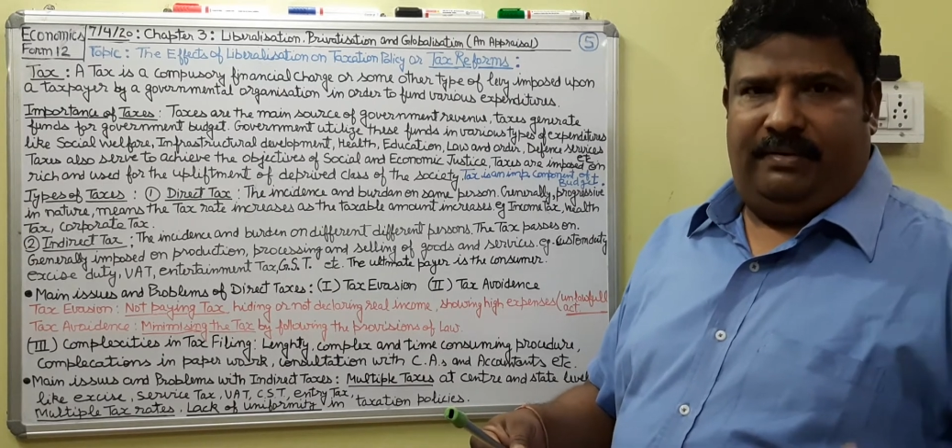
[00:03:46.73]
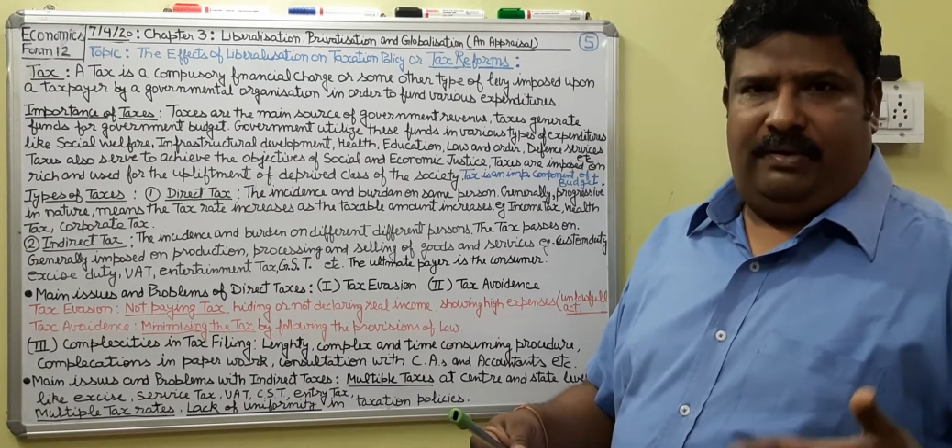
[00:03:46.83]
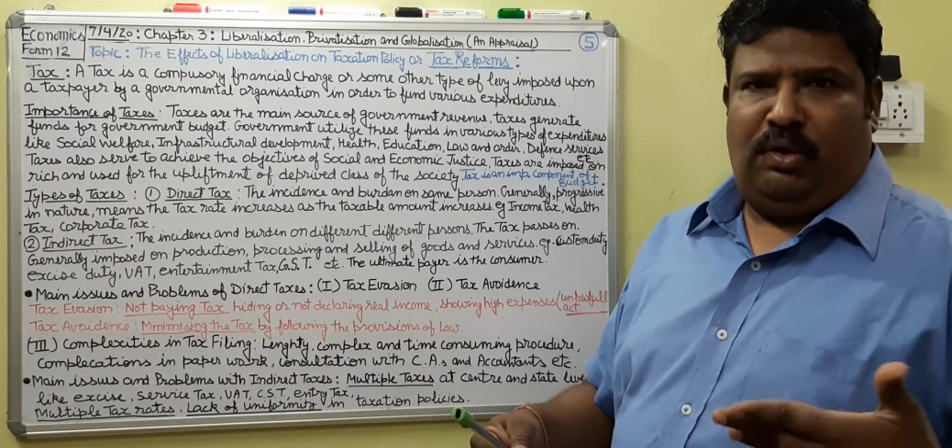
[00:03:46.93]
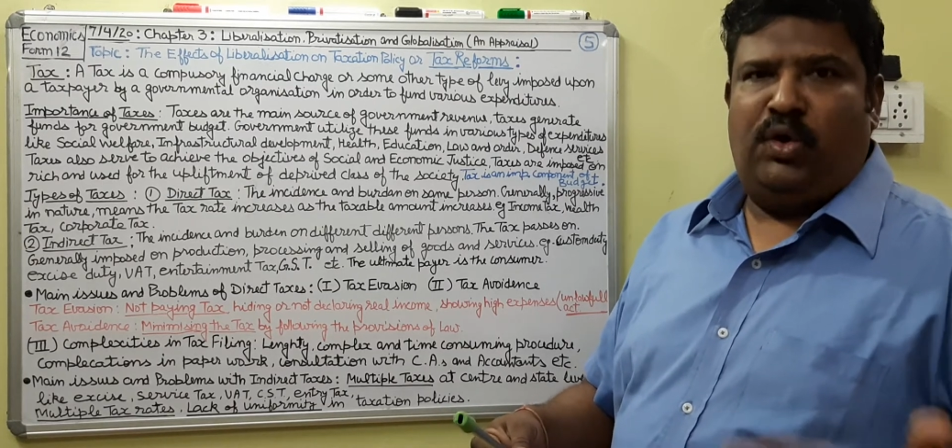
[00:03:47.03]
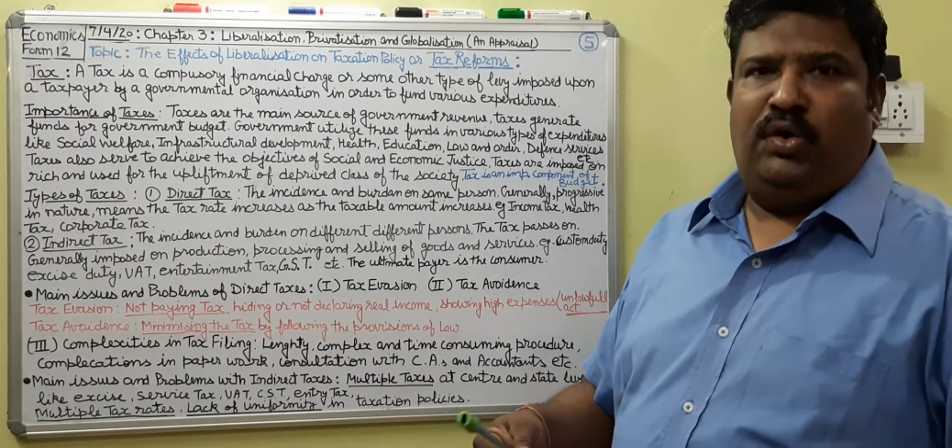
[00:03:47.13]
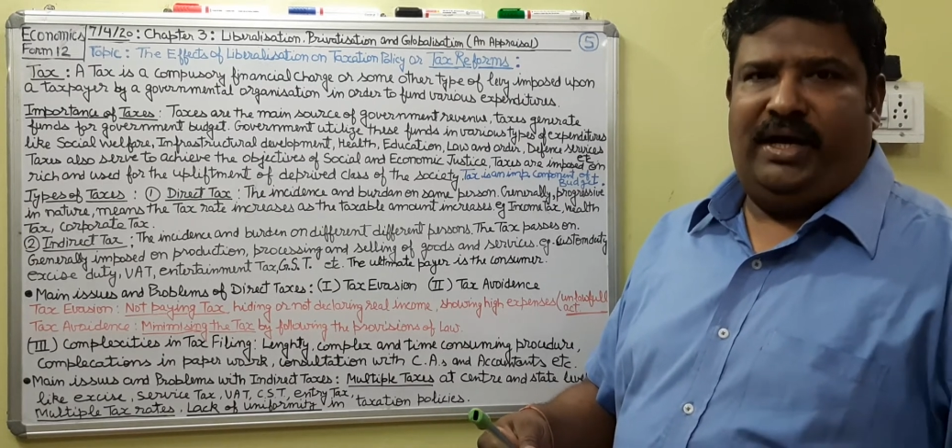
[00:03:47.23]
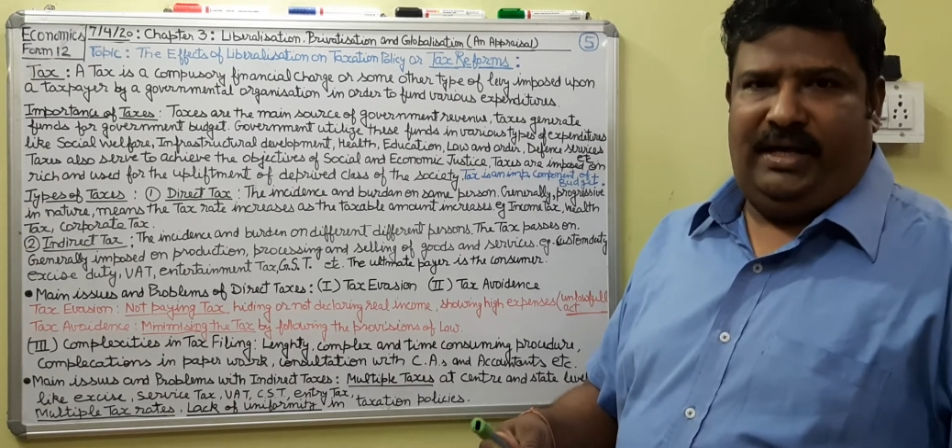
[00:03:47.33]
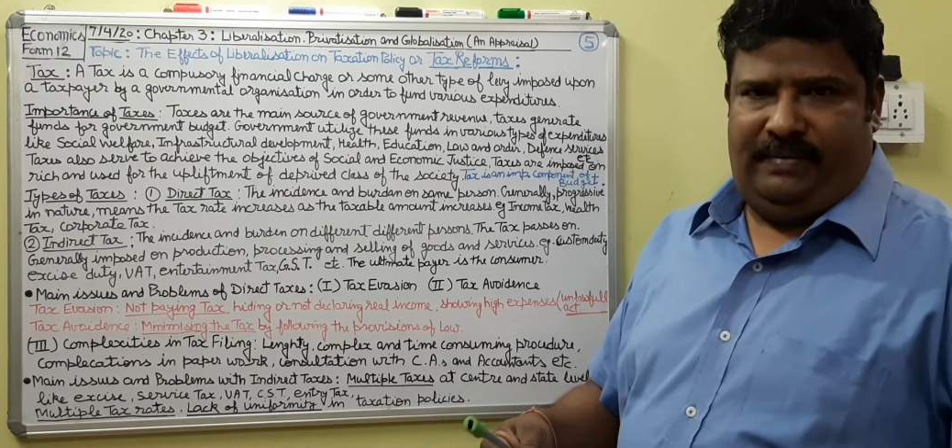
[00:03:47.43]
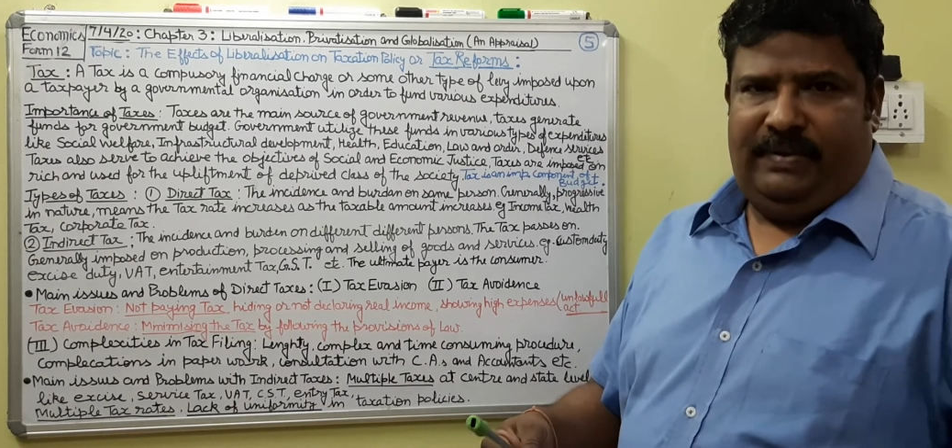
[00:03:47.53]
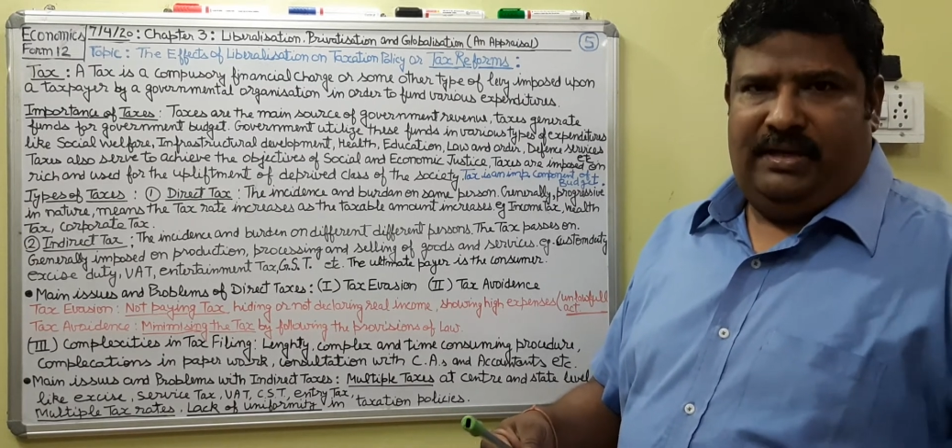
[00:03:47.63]

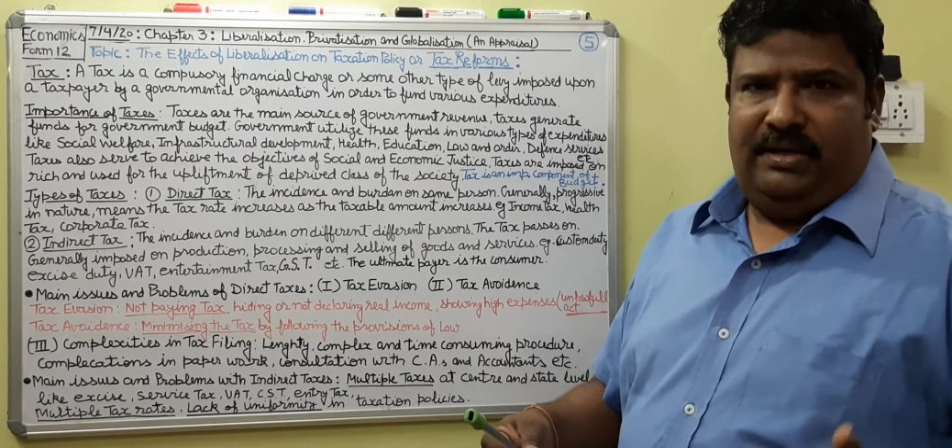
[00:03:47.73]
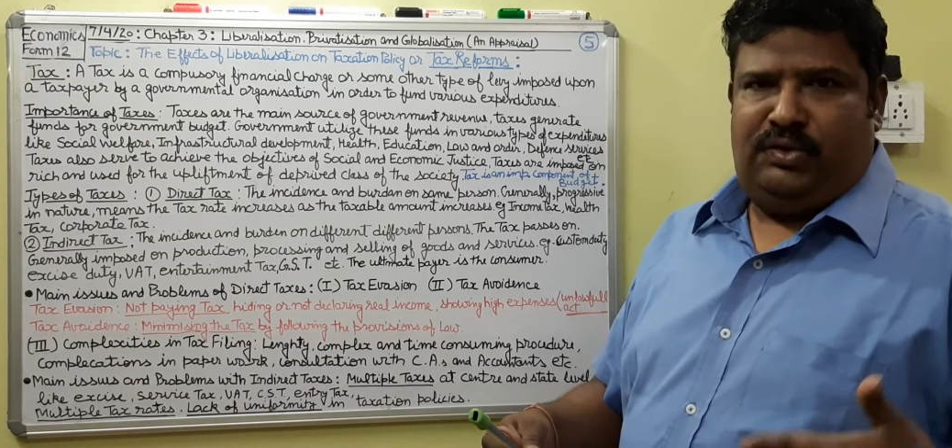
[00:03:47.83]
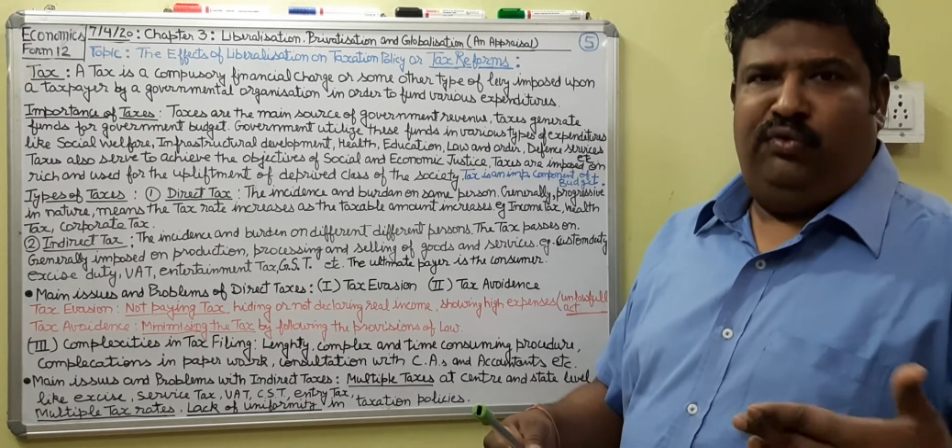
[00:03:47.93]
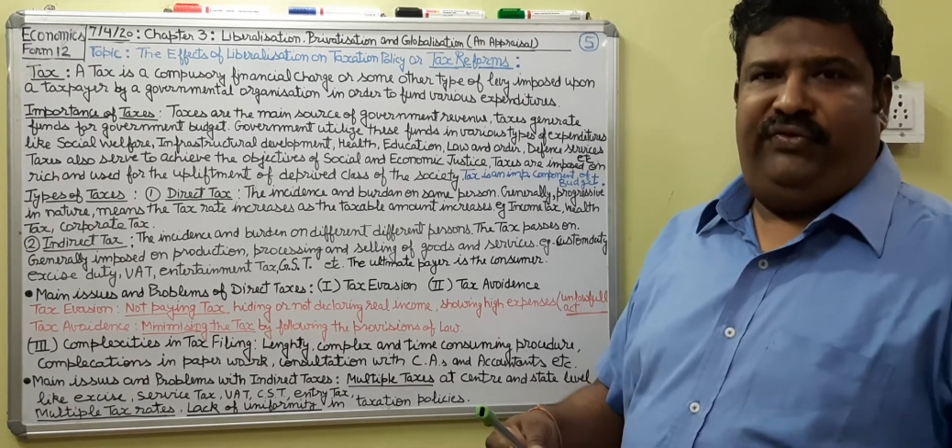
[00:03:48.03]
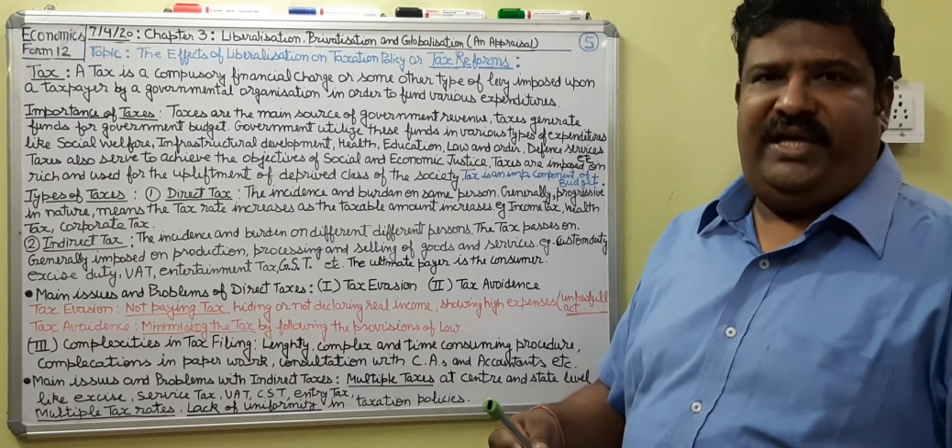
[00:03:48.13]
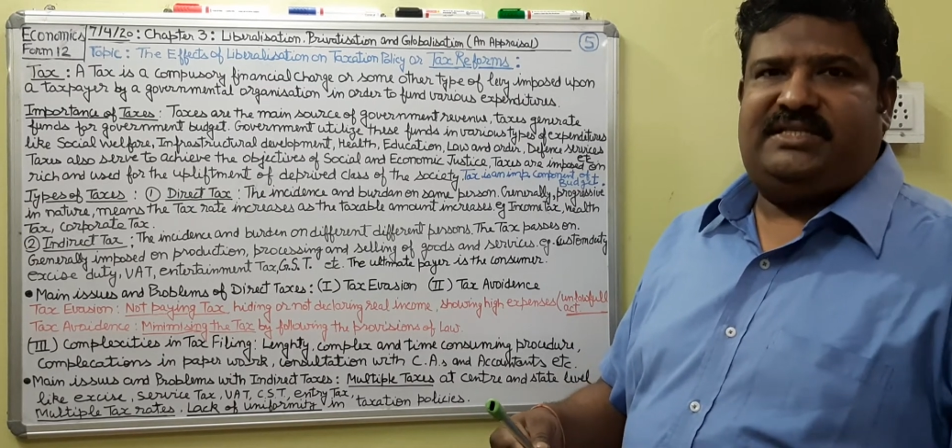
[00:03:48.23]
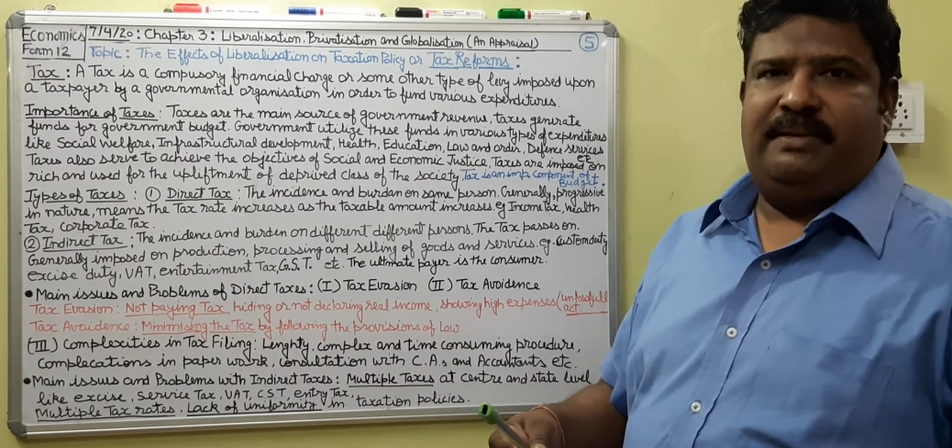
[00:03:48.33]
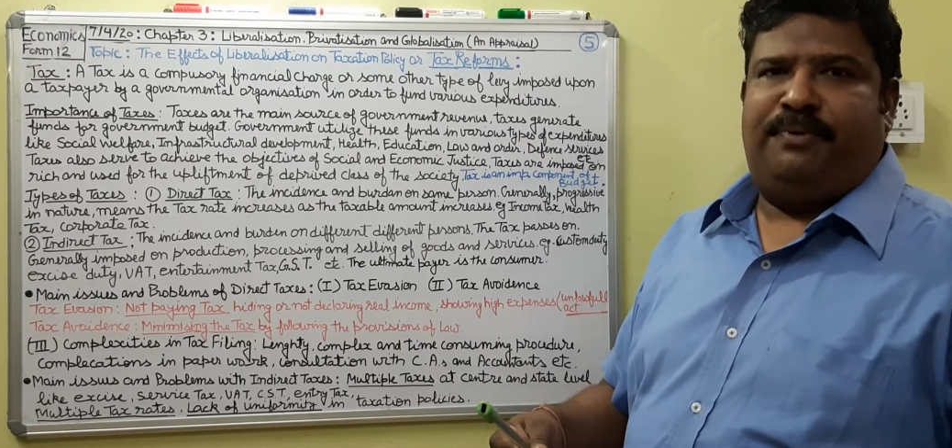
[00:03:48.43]
corona, to face the